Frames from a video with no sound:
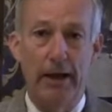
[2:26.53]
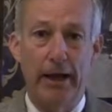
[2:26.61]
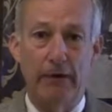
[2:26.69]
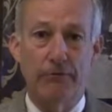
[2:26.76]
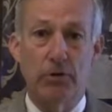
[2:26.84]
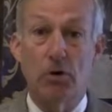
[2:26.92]

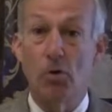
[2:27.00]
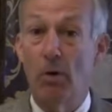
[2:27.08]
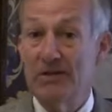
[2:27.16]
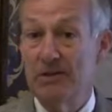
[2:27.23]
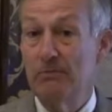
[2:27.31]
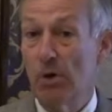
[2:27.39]
after
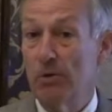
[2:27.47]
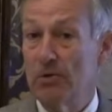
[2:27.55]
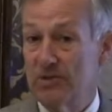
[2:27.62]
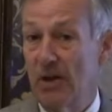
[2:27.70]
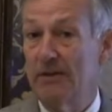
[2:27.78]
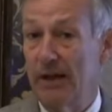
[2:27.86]
Quasimodo
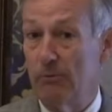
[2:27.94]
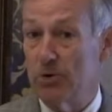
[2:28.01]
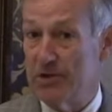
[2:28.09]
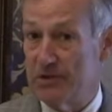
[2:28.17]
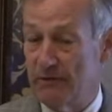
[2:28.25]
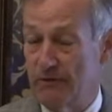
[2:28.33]
Sunday, which
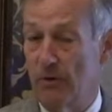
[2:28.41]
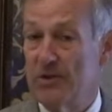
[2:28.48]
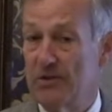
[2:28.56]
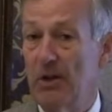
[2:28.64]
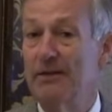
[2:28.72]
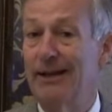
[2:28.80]
is the
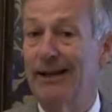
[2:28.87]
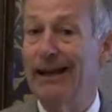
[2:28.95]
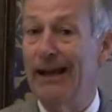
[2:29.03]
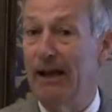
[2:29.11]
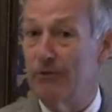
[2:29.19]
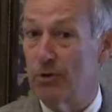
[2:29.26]
first Sunday
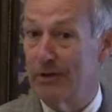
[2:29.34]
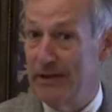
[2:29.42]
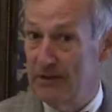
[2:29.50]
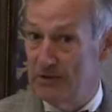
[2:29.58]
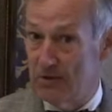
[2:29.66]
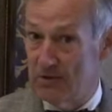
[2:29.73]
after
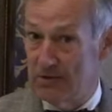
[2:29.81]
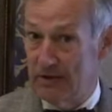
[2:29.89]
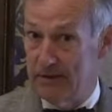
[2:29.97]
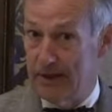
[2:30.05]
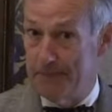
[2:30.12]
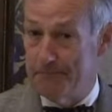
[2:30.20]
Easter
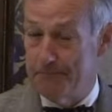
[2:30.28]
Sunday.